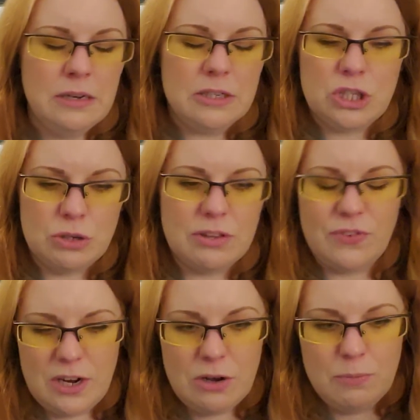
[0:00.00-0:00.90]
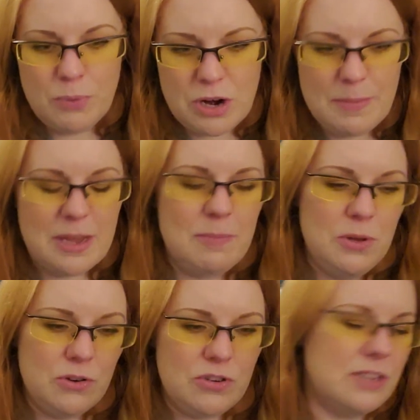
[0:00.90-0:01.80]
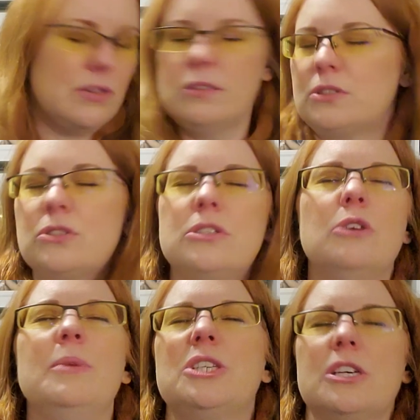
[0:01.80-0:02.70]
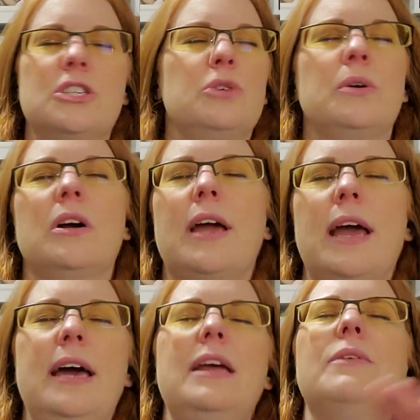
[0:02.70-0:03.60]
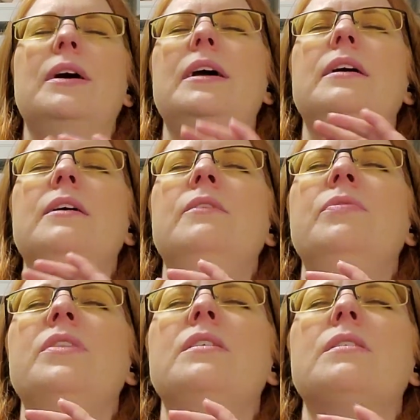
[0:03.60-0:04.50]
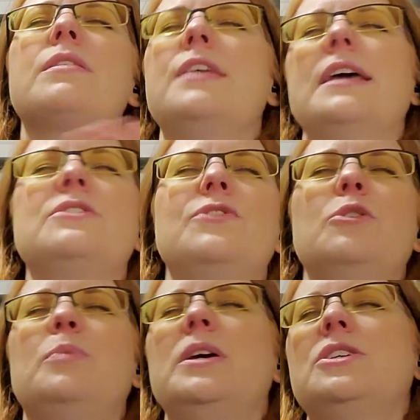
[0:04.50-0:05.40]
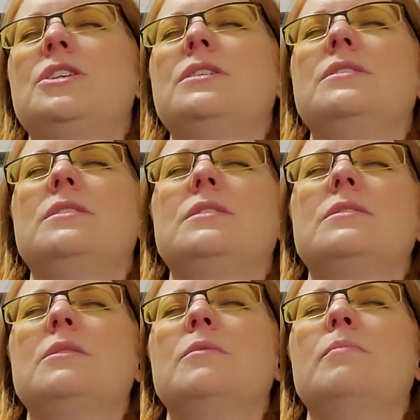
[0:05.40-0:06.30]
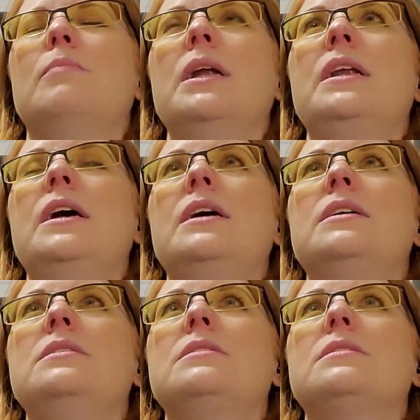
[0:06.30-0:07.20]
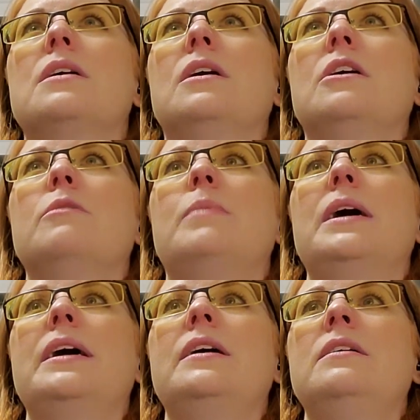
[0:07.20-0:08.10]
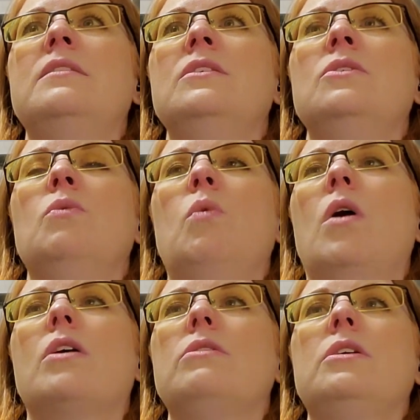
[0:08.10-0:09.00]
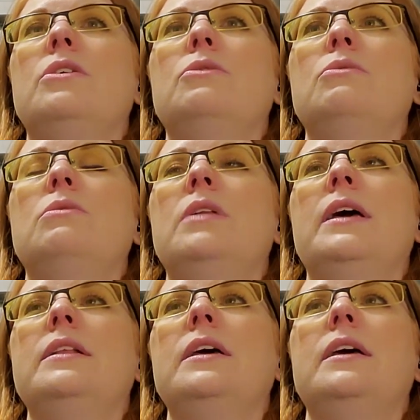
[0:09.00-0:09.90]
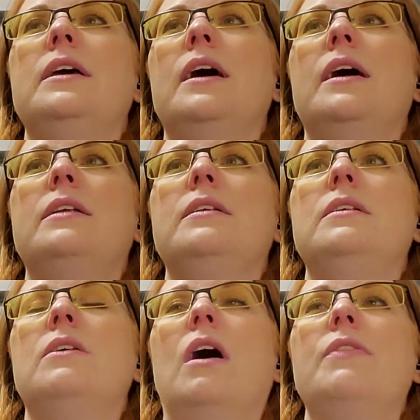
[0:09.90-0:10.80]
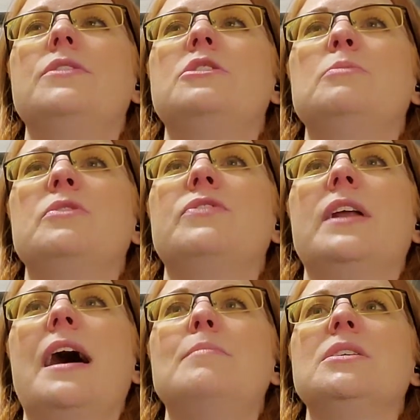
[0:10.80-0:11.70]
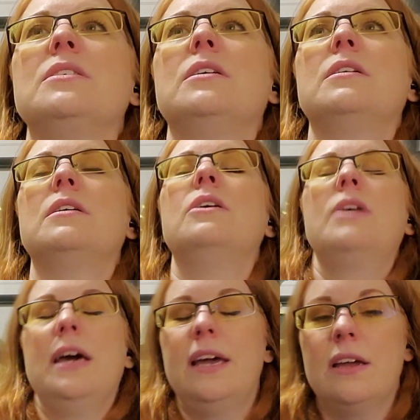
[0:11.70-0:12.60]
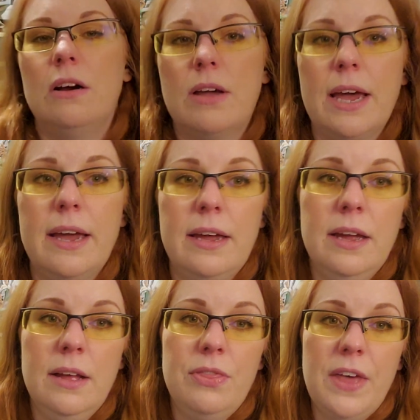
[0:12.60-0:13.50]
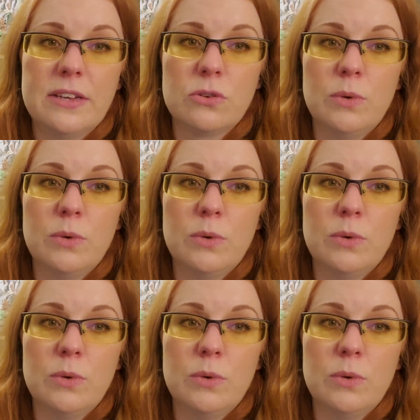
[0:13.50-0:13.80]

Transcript: shoot the video, put it on my computer, transfer so much extra work. Anyway, thanks for your patience. Mondays are my Waterloo lately and not the super fun ABBA song. Okay, okay. Thanks for